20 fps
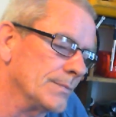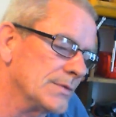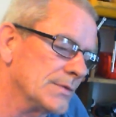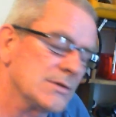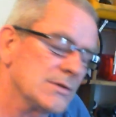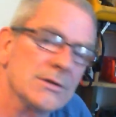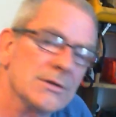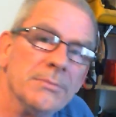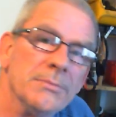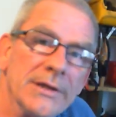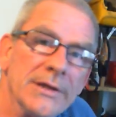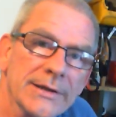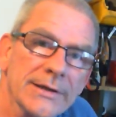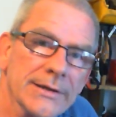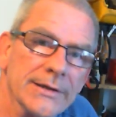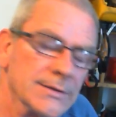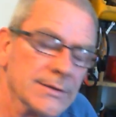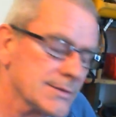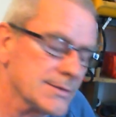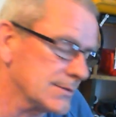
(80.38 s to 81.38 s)
Tamiya
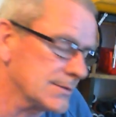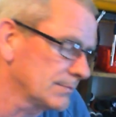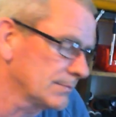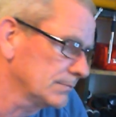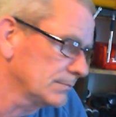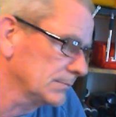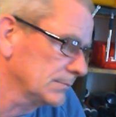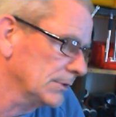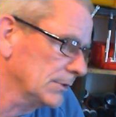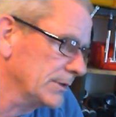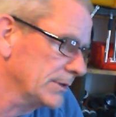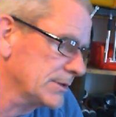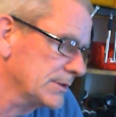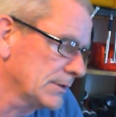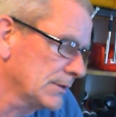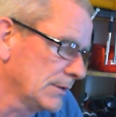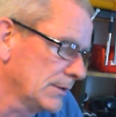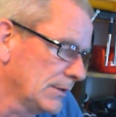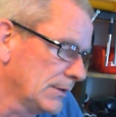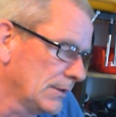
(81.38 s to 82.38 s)
kits, right?
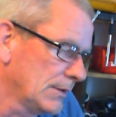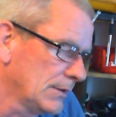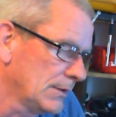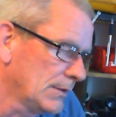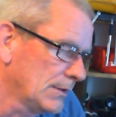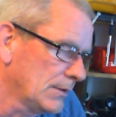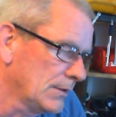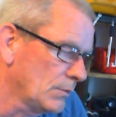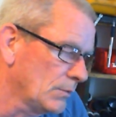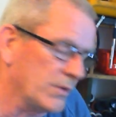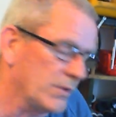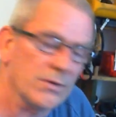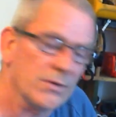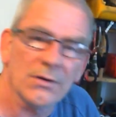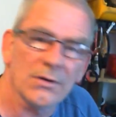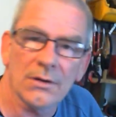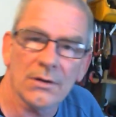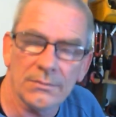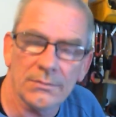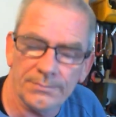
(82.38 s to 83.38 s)
When they're
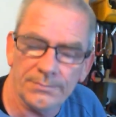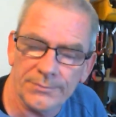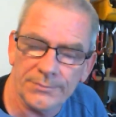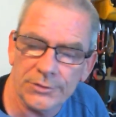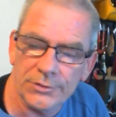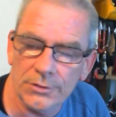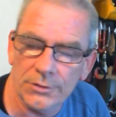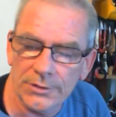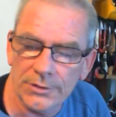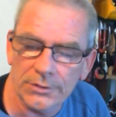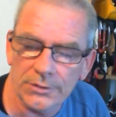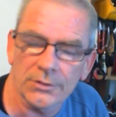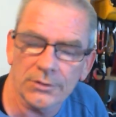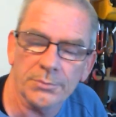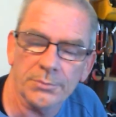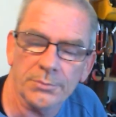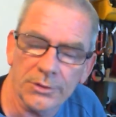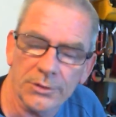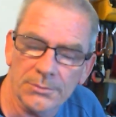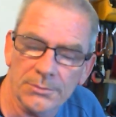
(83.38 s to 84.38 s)
all done, I'm going to
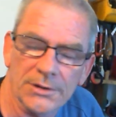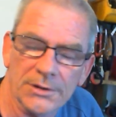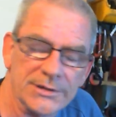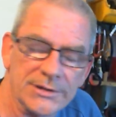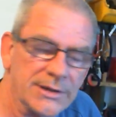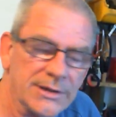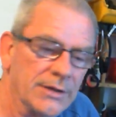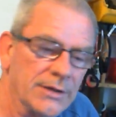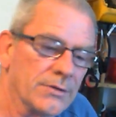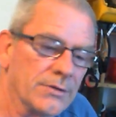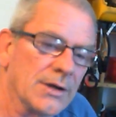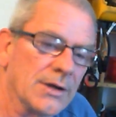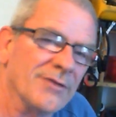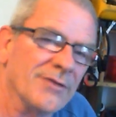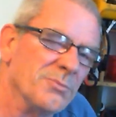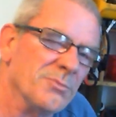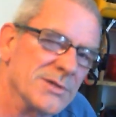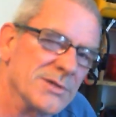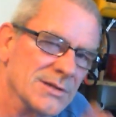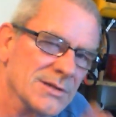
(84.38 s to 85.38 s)
put them all together and have
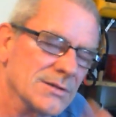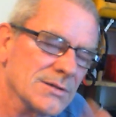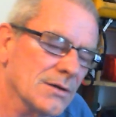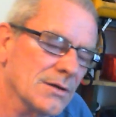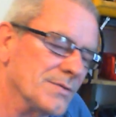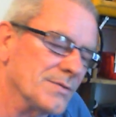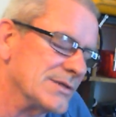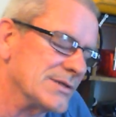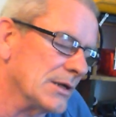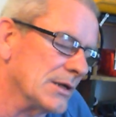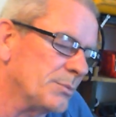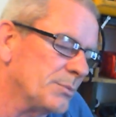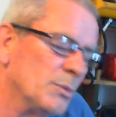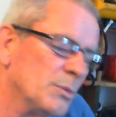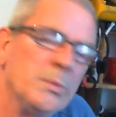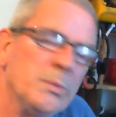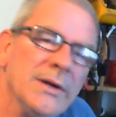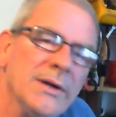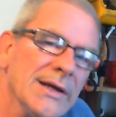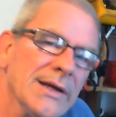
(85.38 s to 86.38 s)
them as a sort of a separate
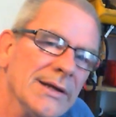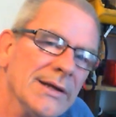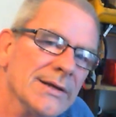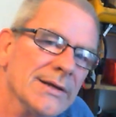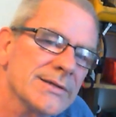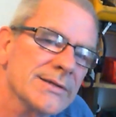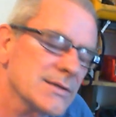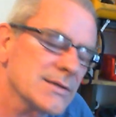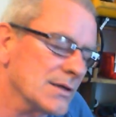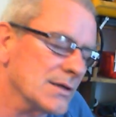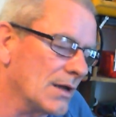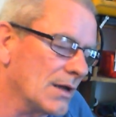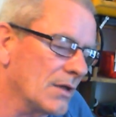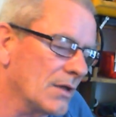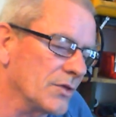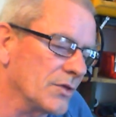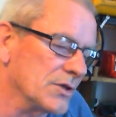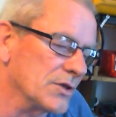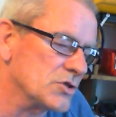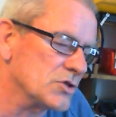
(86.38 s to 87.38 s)
playlist on
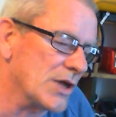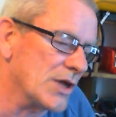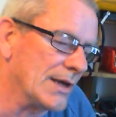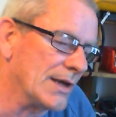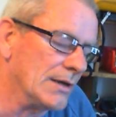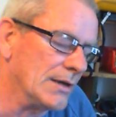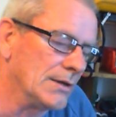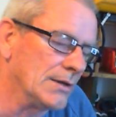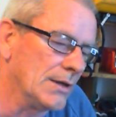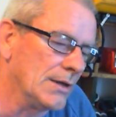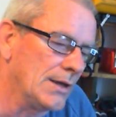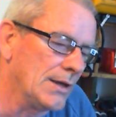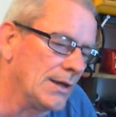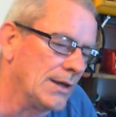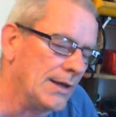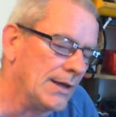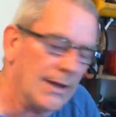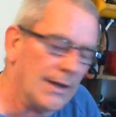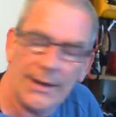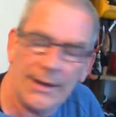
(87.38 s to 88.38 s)
the channel.
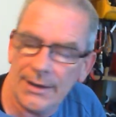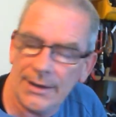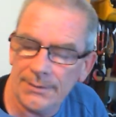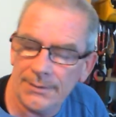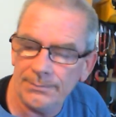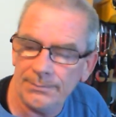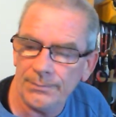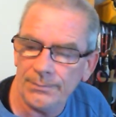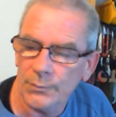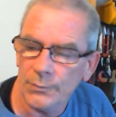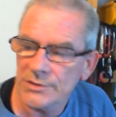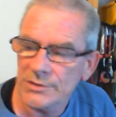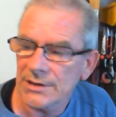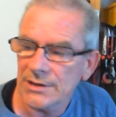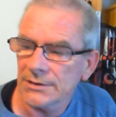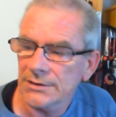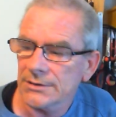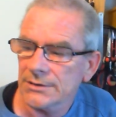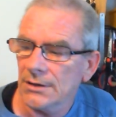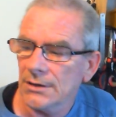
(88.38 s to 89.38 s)
We
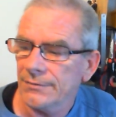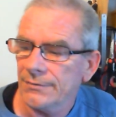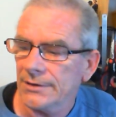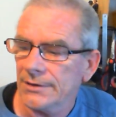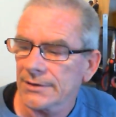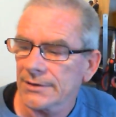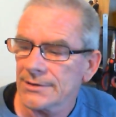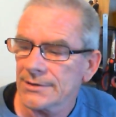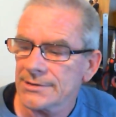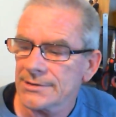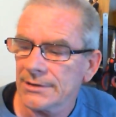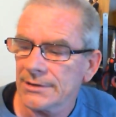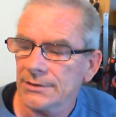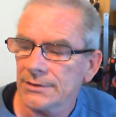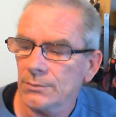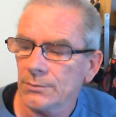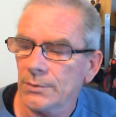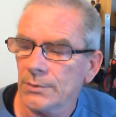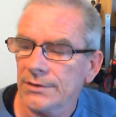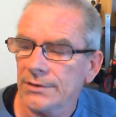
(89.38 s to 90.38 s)
started off, like I said,
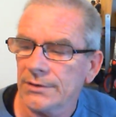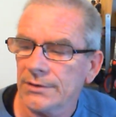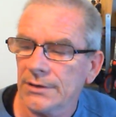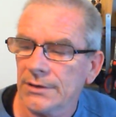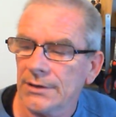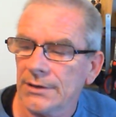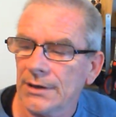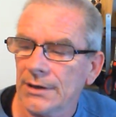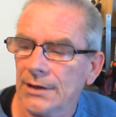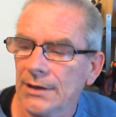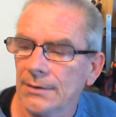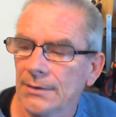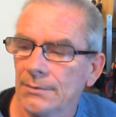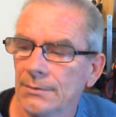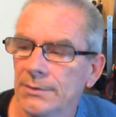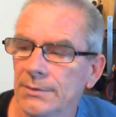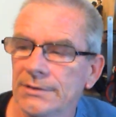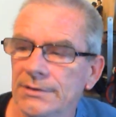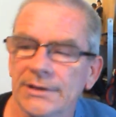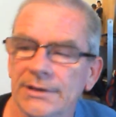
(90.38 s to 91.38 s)
with
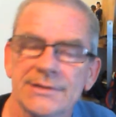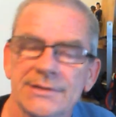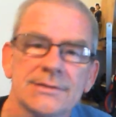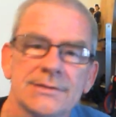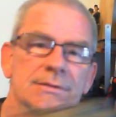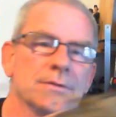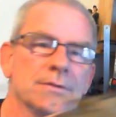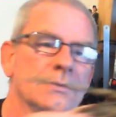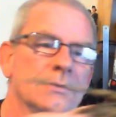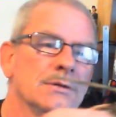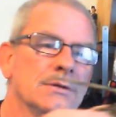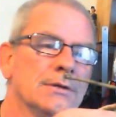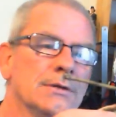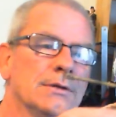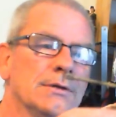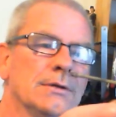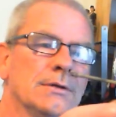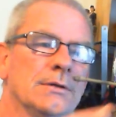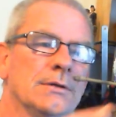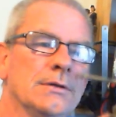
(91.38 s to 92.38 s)
this
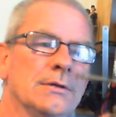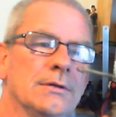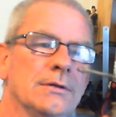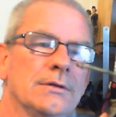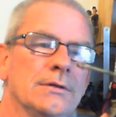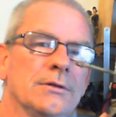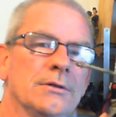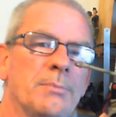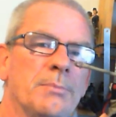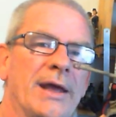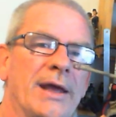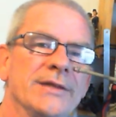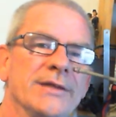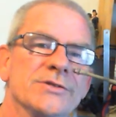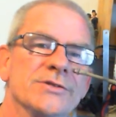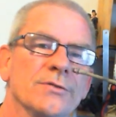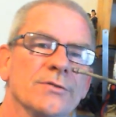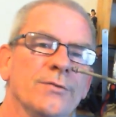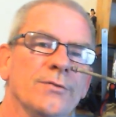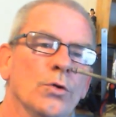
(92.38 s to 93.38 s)

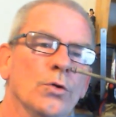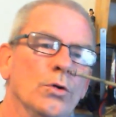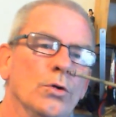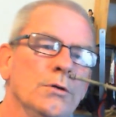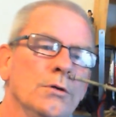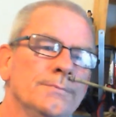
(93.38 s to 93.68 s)
Panzer IV.